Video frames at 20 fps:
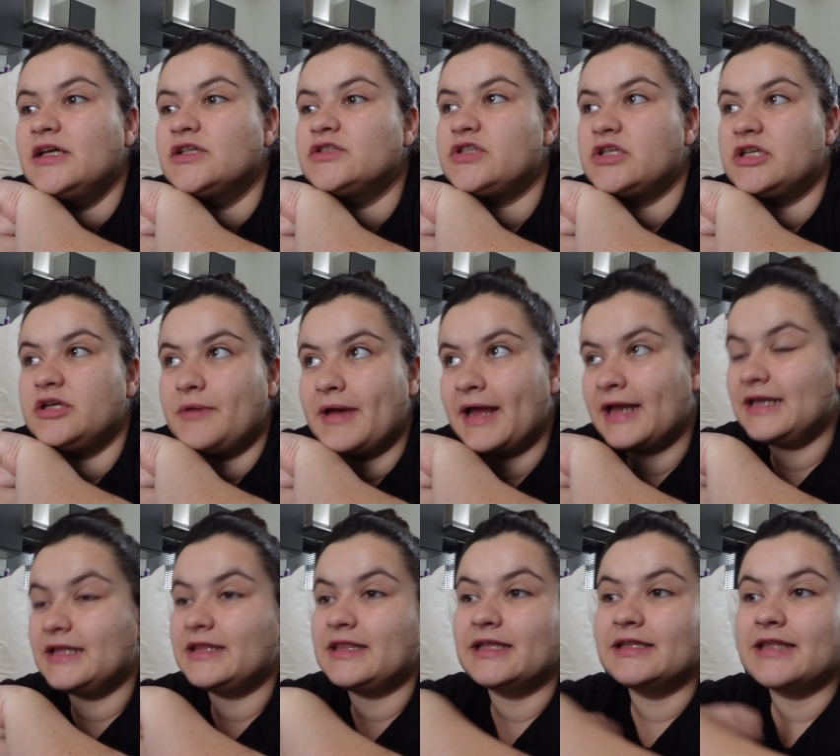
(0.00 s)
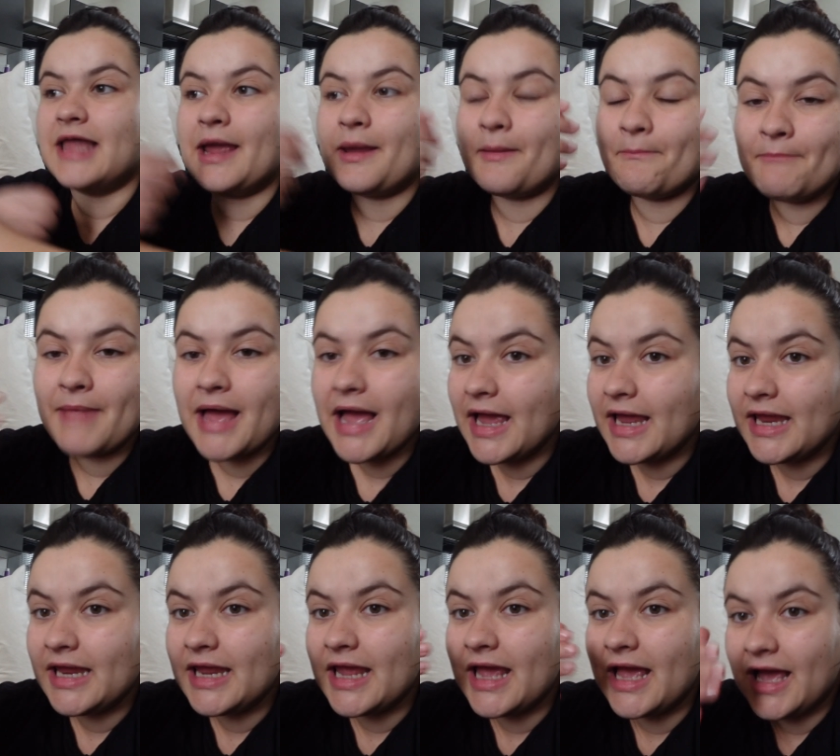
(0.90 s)
to do anything like
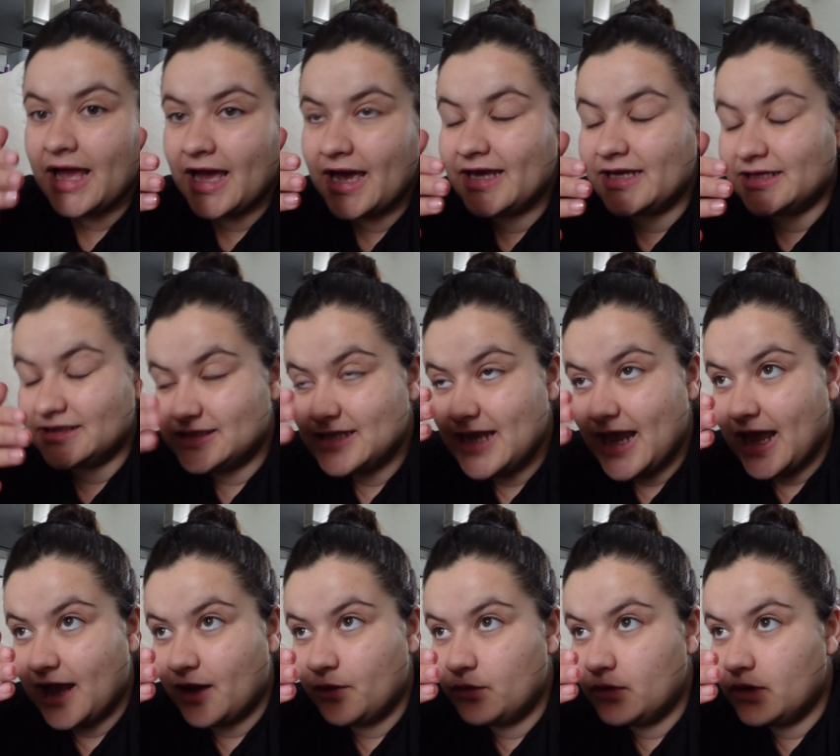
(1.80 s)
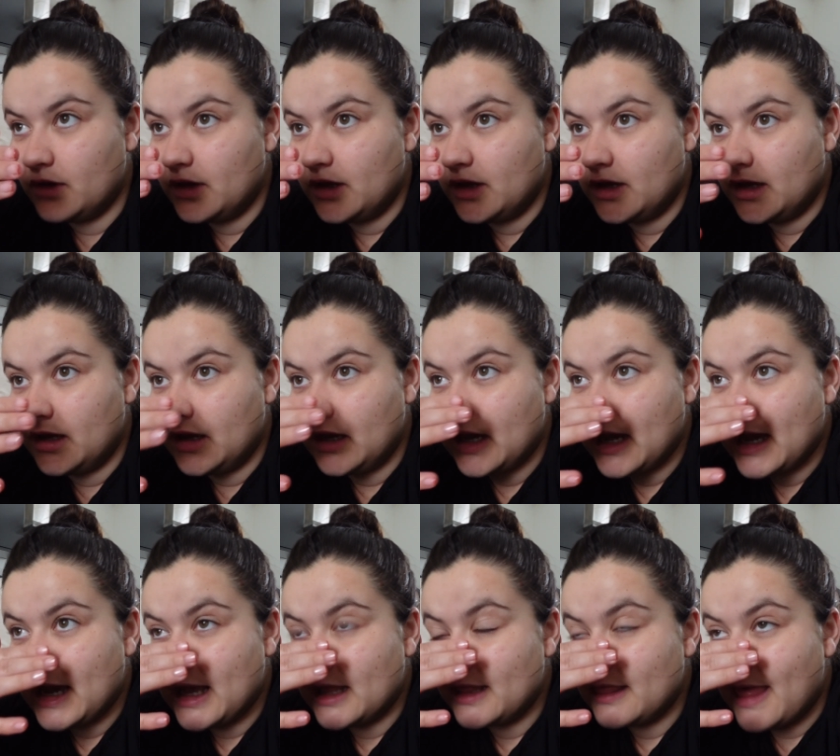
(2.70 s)
my eyes now
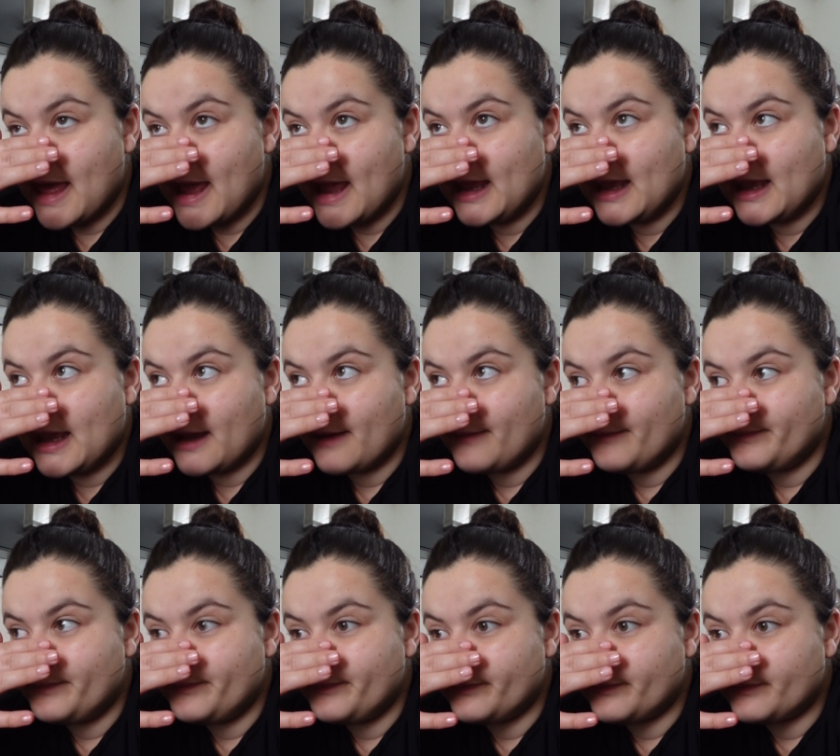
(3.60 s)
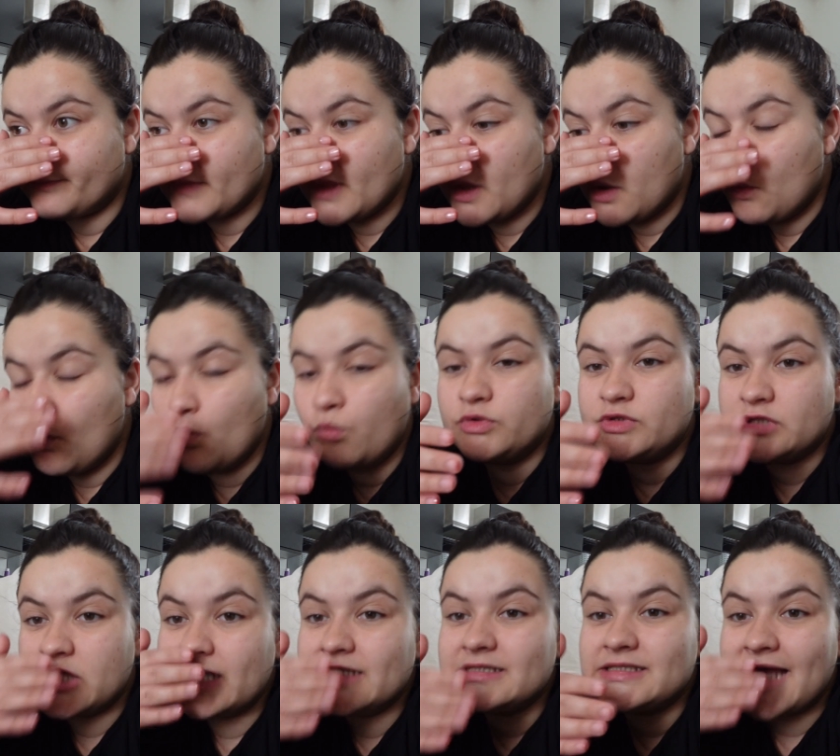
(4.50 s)
are like
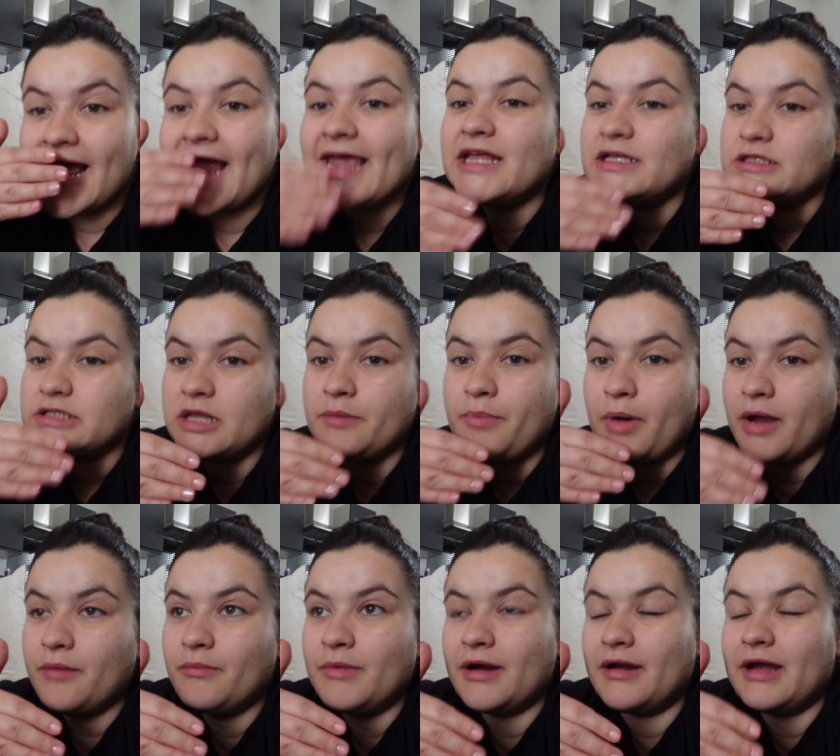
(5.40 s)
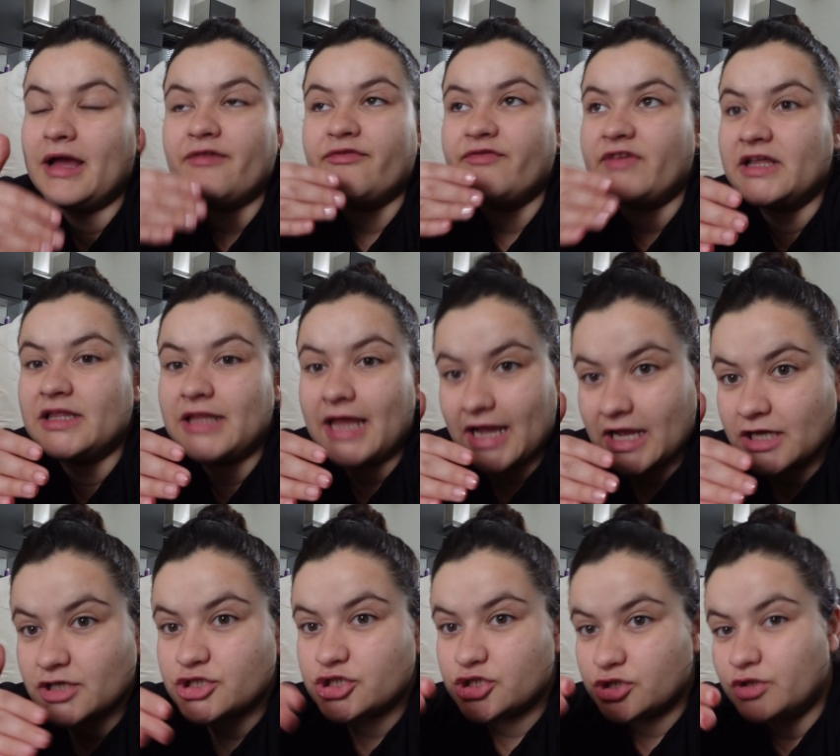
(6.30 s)
to, tired to the point where I feel like
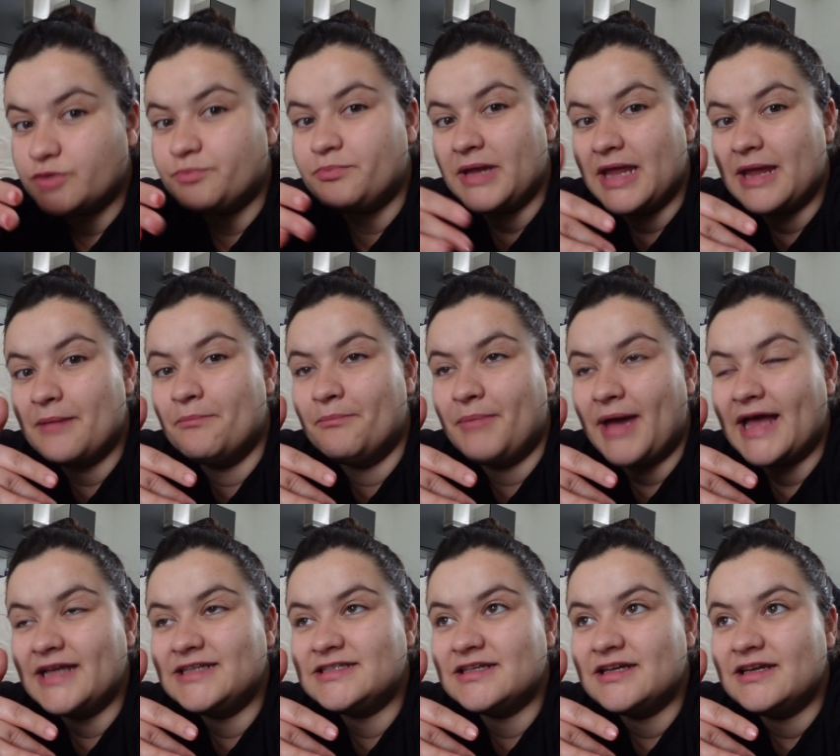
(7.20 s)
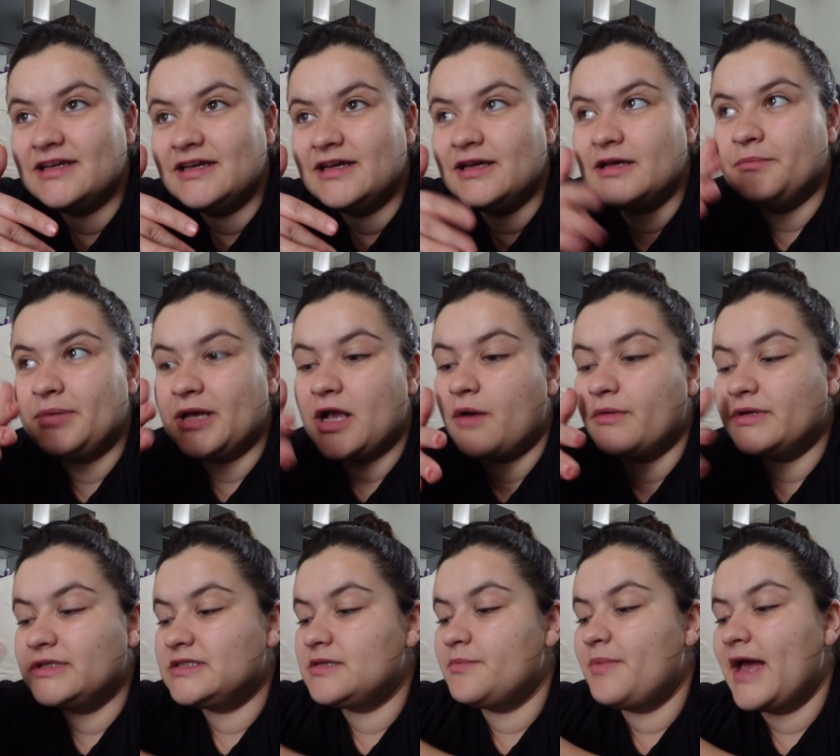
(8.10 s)
I should be in bed, be
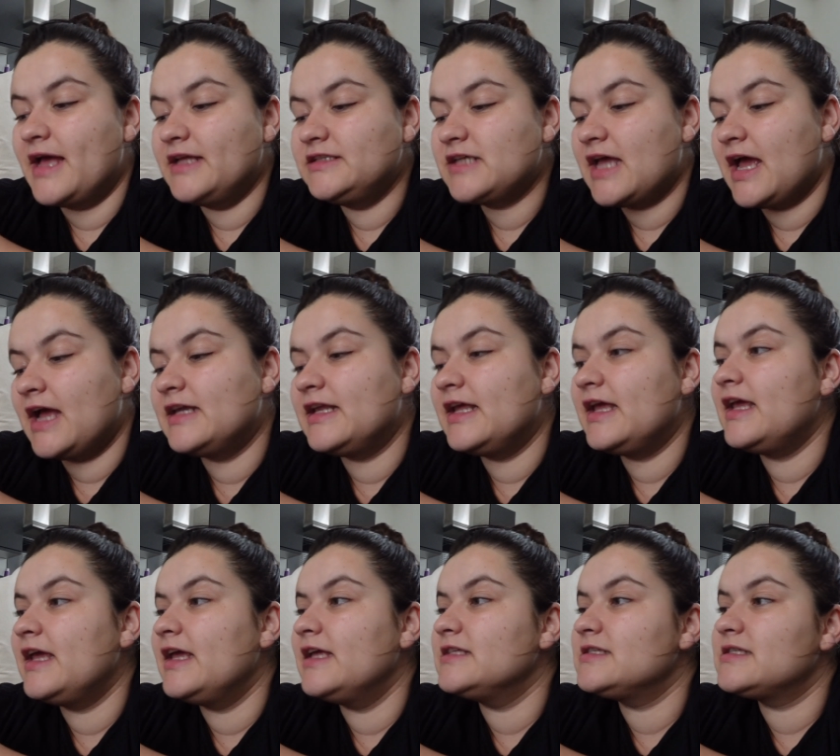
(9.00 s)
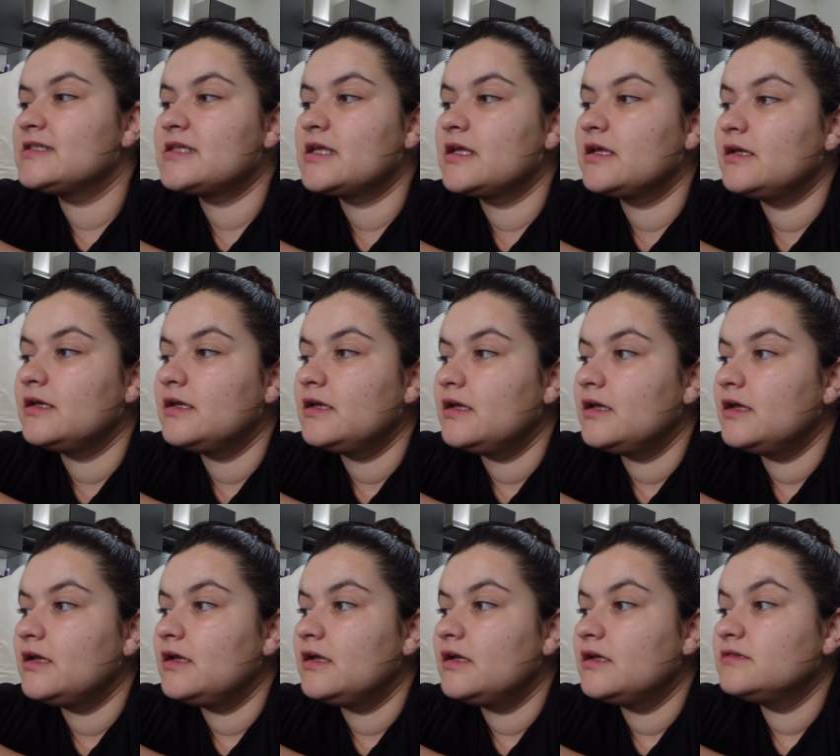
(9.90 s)
going to bed, and it is
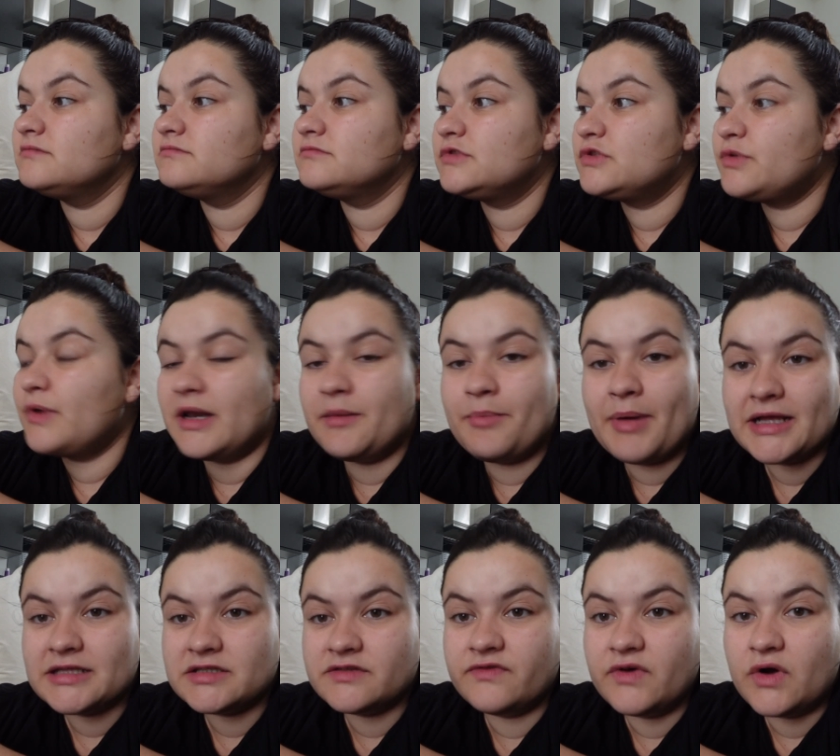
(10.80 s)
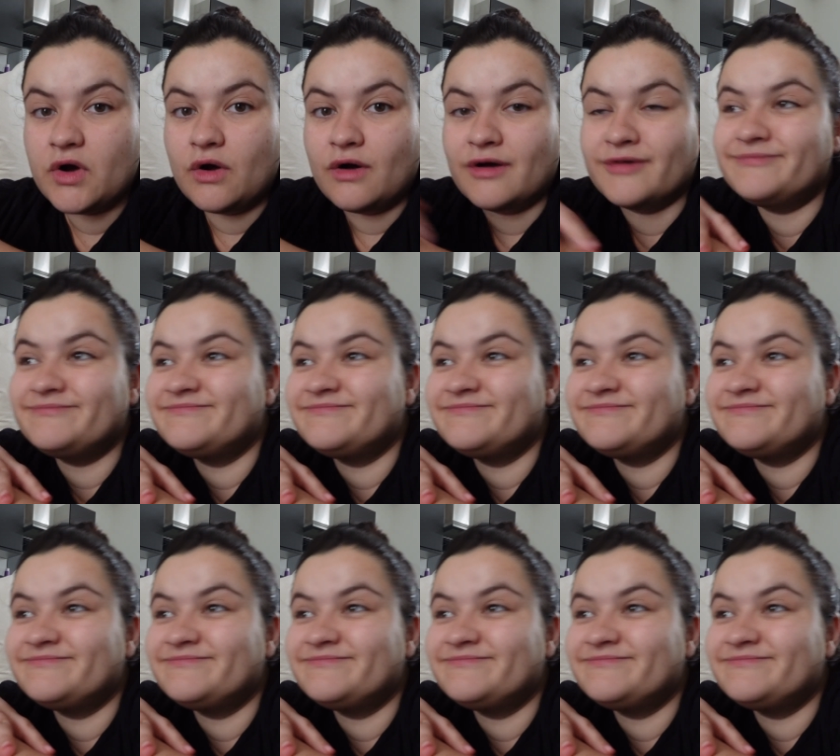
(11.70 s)
20 past four.